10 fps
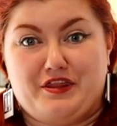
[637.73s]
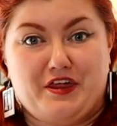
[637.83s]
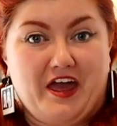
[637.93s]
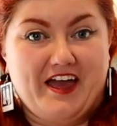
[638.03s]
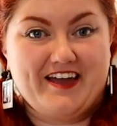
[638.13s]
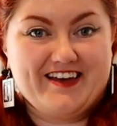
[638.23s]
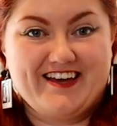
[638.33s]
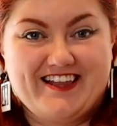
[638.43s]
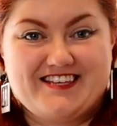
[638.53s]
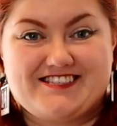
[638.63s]
thing,
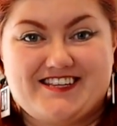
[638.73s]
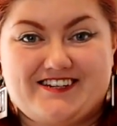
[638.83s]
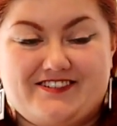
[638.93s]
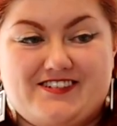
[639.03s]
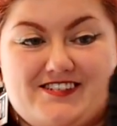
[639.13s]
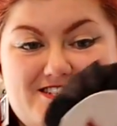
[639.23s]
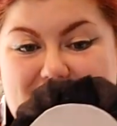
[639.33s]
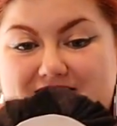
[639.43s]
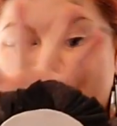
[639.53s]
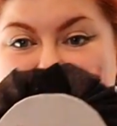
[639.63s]
this little
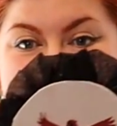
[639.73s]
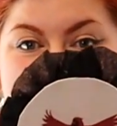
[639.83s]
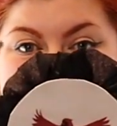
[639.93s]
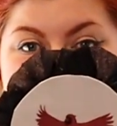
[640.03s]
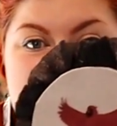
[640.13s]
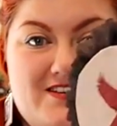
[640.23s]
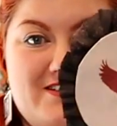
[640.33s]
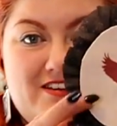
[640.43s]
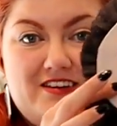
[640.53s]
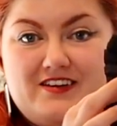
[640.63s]
center with these
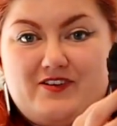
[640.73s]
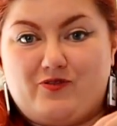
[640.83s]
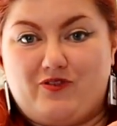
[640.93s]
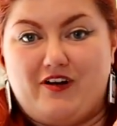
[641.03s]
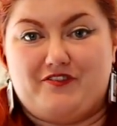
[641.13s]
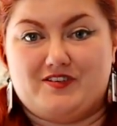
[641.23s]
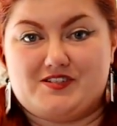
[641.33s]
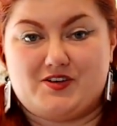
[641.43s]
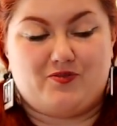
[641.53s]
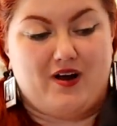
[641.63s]

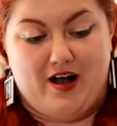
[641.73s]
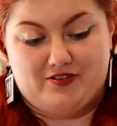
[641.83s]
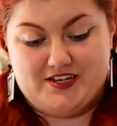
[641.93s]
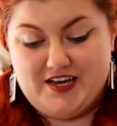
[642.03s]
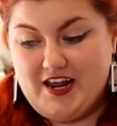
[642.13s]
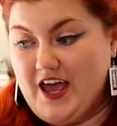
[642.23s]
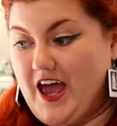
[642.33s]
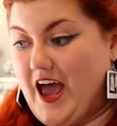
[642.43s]
ruffles around it.